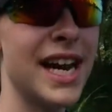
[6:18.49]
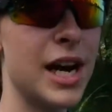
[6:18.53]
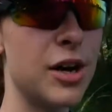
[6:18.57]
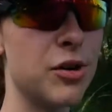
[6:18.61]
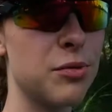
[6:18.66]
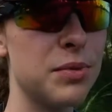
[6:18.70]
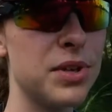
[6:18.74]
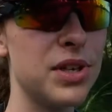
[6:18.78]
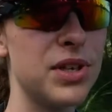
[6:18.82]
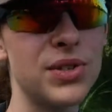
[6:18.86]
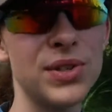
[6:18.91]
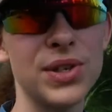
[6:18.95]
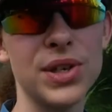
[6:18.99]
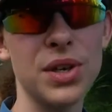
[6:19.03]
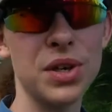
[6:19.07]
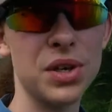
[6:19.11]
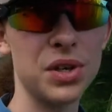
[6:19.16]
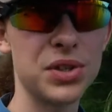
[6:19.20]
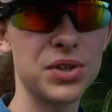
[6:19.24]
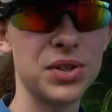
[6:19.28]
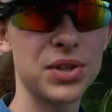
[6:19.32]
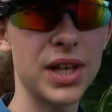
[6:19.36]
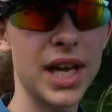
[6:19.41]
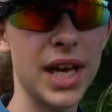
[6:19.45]
I'll be using an
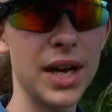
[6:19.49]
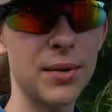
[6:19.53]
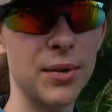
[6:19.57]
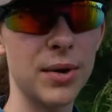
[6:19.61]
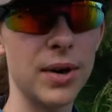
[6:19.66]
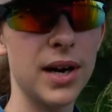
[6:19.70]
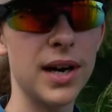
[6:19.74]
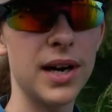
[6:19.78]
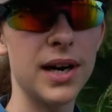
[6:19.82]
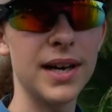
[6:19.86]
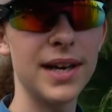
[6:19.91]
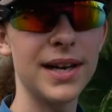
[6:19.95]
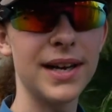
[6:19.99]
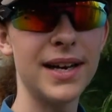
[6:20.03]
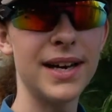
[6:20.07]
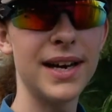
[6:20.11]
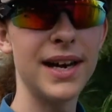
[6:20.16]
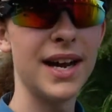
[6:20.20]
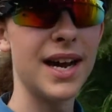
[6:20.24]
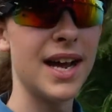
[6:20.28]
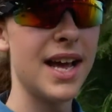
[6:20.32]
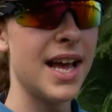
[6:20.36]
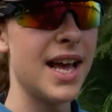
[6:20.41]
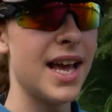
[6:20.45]
ultralight rod,
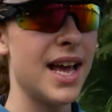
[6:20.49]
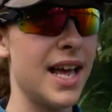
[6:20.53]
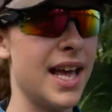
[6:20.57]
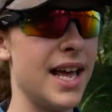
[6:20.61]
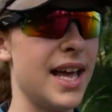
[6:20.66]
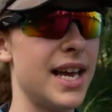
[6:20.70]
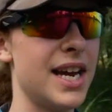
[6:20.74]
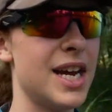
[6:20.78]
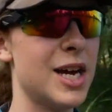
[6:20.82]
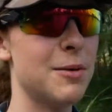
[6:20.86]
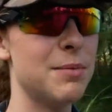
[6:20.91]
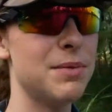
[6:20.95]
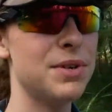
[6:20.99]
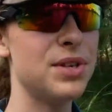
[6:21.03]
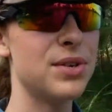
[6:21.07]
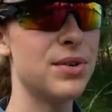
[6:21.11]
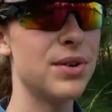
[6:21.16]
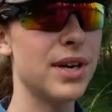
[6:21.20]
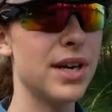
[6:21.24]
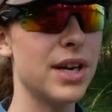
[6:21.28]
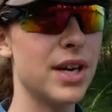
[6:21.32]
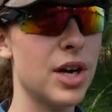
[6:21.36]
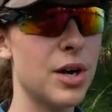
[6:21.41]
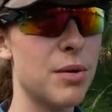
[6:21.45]
and I'll be
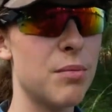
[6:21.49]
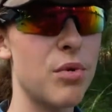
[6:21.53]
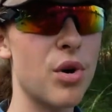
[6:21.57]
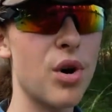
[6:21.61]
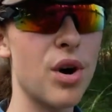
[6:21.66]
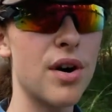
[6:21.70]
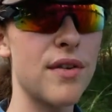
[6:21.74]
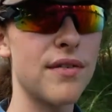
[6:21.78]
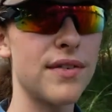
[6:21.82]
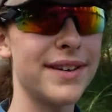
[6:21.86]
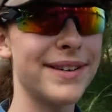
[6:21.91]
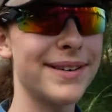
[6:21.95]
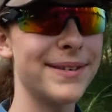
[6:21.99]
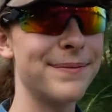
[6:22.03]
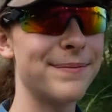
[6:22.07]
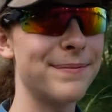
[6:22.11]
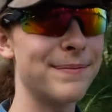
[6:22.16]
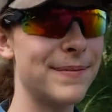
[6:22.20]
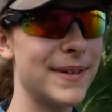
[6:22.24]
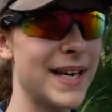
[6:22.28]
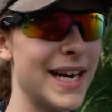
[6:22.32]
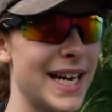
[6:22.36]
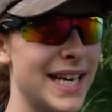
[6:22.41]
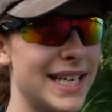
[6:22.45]
doing it on more of a
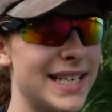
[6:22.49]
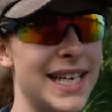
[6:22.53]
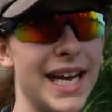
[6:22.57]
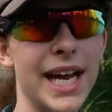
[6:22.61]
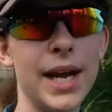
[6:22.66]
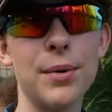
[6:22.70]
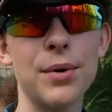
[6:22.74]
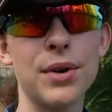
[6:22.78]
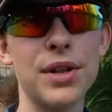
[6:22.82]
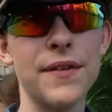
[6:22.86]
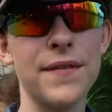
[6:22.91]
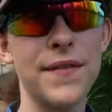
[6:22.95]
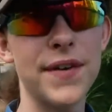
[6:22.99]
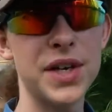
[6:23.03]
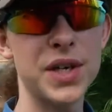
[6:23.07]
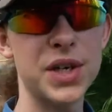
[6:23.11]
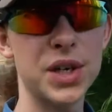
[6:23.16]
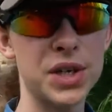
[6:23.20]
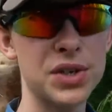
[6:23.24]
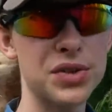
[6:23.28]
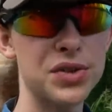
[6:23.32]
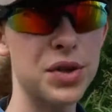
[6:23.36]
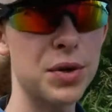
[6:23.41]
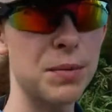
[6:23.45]
day where the fish
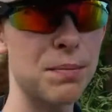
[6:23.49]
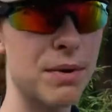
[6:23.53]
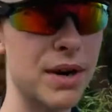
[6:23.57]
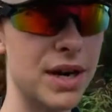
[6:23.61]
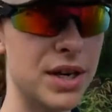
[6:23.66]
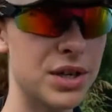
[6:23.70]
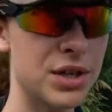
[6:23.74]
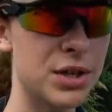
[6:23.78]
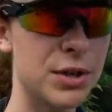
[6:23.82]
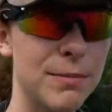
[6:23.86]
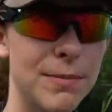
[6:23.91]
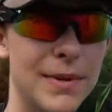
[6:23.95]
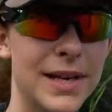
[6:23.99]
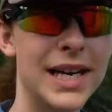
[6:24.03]
aren't so pressured.